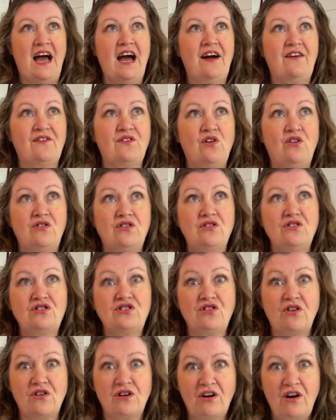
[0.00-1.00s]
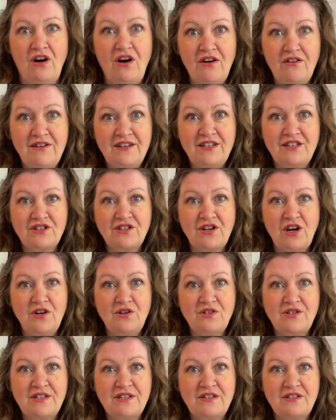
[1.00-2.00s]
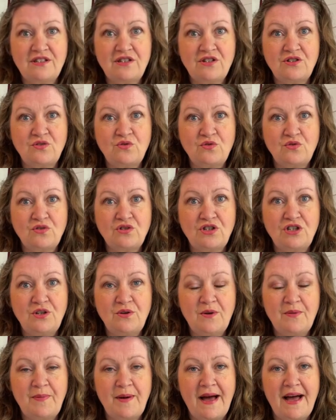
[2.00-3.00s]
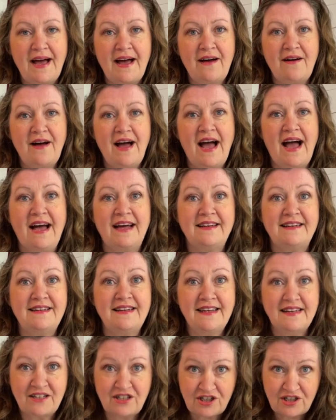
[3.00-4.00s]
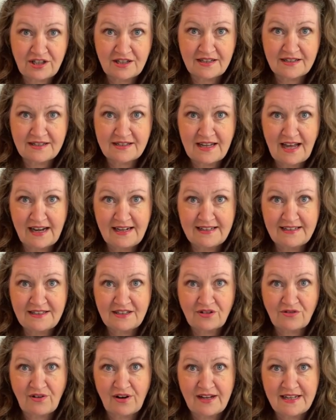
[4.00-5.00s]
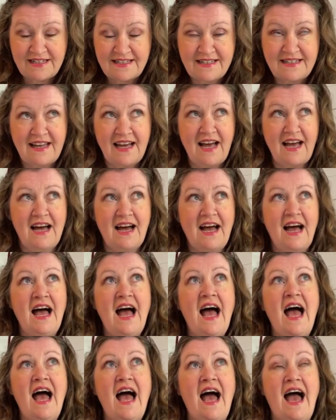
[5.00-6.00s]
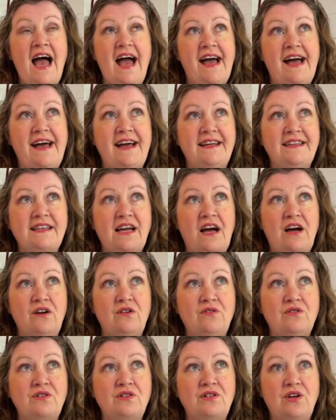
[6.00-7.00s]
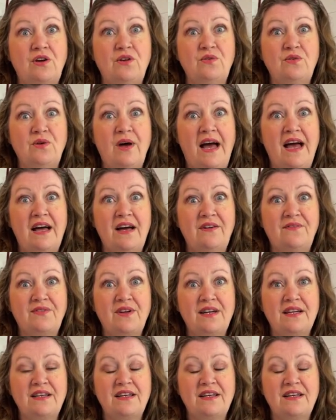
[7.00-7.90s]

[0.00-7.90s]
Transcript: I've got chocolate orange cozies to talk to you about and next year's calendar idea, and I also have